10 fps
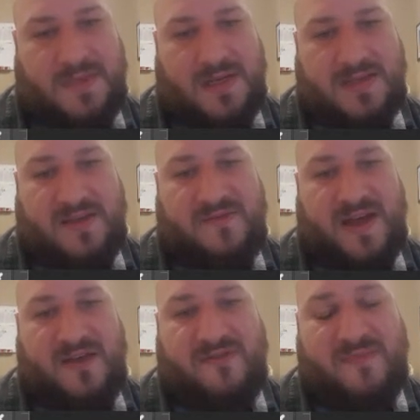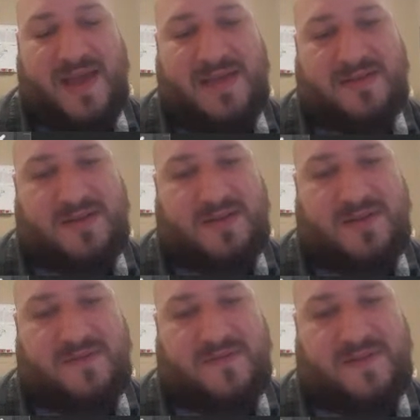because I've masked
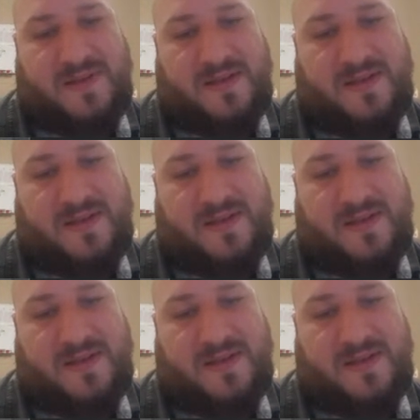off.